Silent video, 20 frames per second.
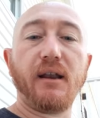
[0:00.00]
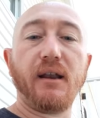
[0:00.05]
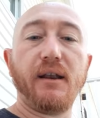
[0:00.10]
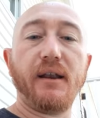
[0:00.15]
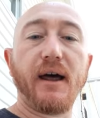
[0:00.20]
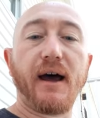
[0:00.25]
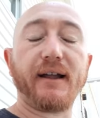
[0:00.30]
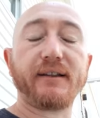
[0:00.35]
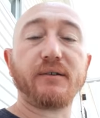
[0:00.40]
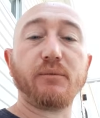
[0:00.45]

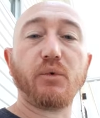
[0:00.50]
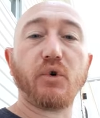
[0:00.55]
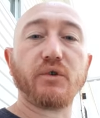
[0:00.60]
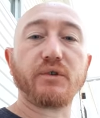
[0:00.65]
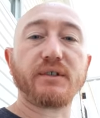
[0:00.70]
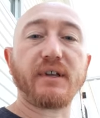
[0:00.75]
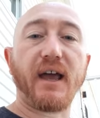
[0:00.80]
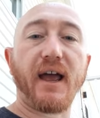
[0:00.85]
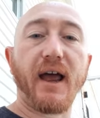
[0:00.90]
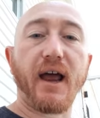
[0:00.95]
Not the
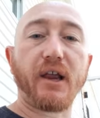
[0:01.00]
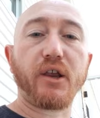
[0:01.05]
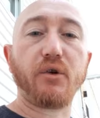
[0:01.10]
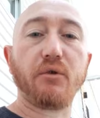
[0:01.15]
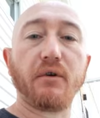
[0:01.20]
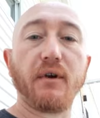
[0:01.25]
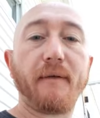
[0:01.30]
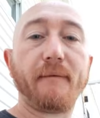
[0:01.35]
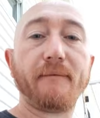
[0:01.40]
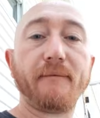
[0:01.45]
most
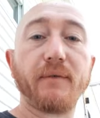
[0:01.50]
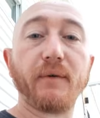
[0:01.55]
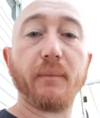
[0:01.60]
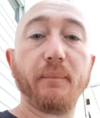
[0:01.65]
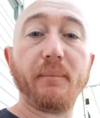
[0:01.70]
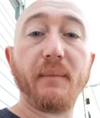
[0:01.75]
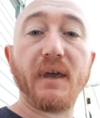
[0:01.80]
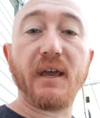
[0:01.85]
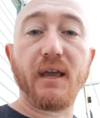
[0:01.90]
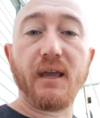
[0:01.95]
accurate for
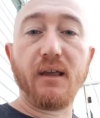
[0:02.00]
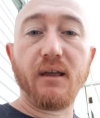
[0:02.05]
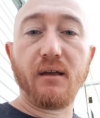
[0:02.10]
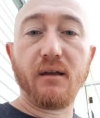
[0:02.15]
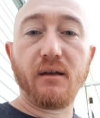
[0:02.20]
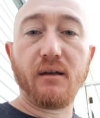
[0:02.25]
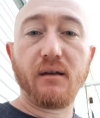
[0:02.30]
me,